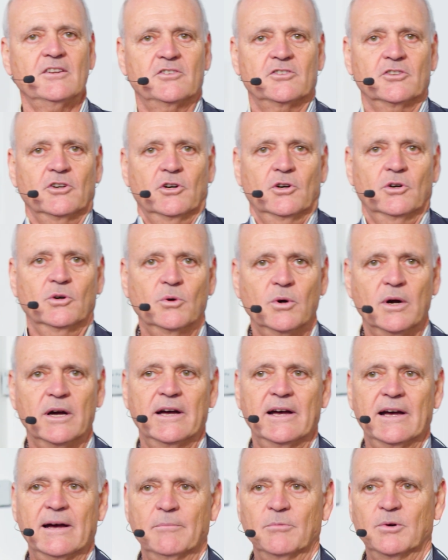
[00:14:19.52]

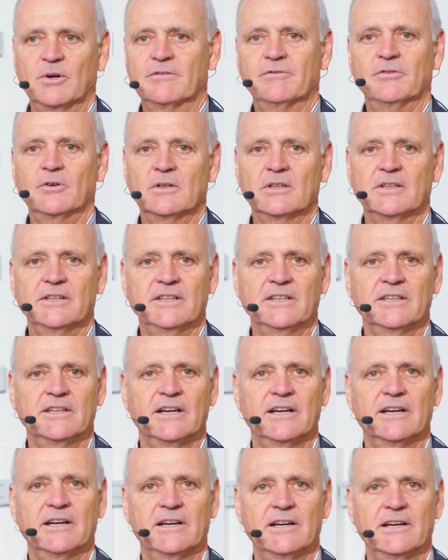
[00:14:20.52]
So we're fully
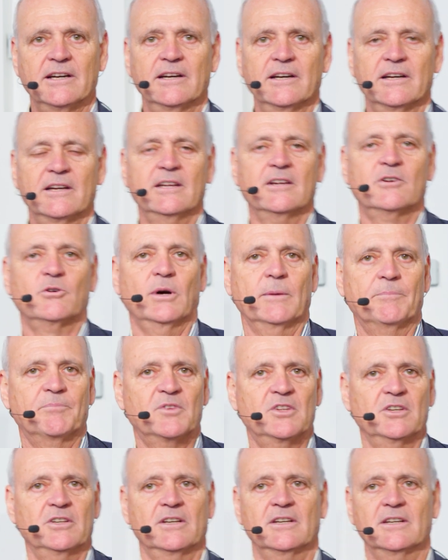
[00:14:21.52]

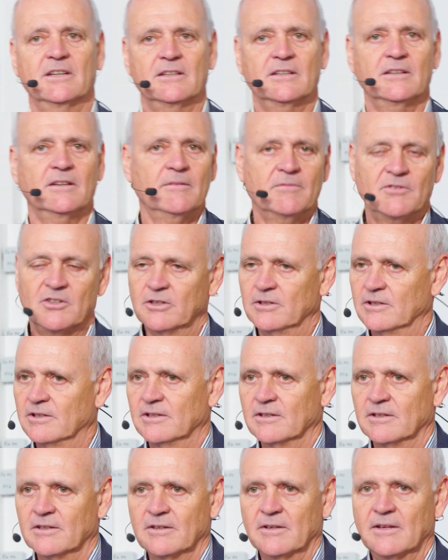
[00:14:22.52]
equipped
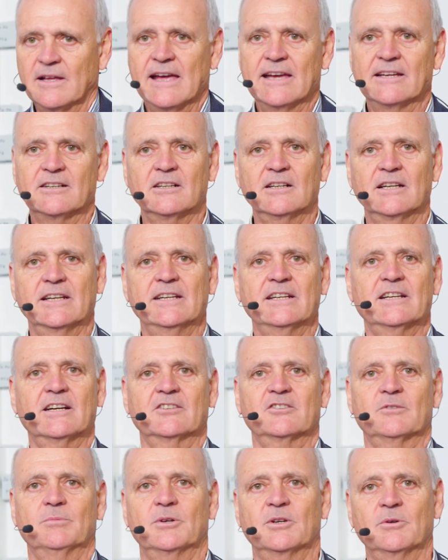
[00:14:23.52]
to handle any
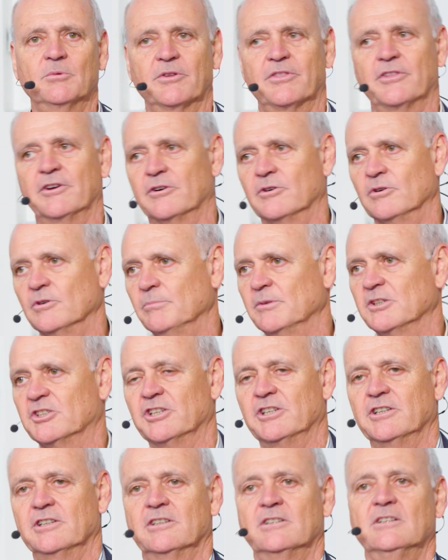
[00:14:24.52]
customer with their own
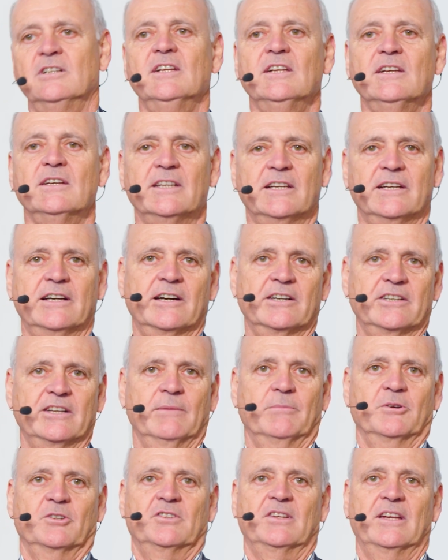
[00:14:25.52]
material in our
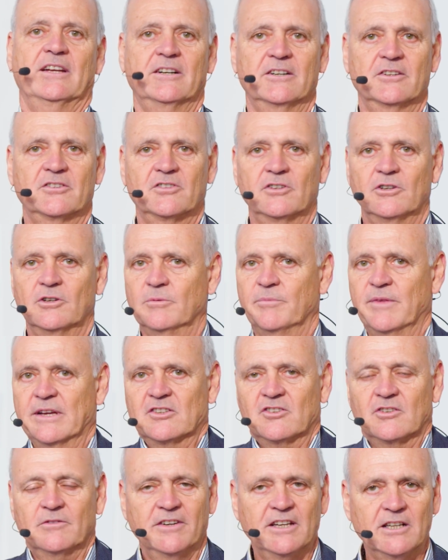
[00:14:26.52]
demo center. So
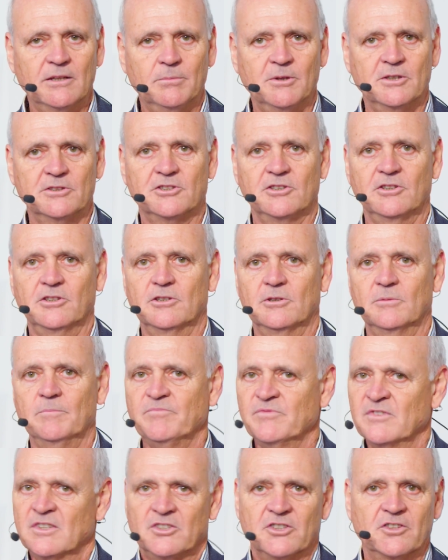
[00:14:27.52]
that's available to you.
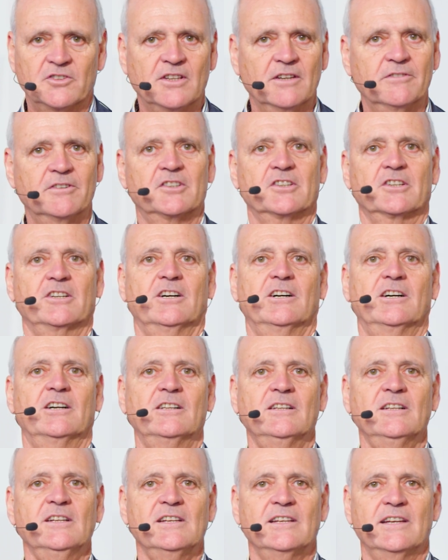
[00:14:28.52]
Just give us a
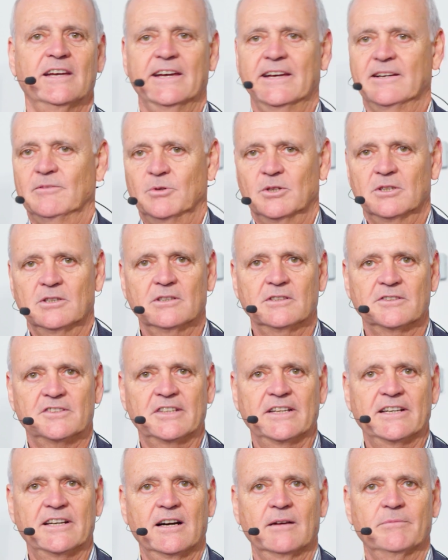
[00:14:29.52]
call and we'll
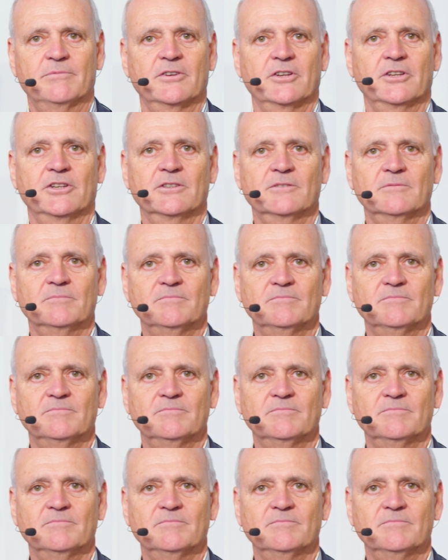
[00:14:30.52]
set it up for you.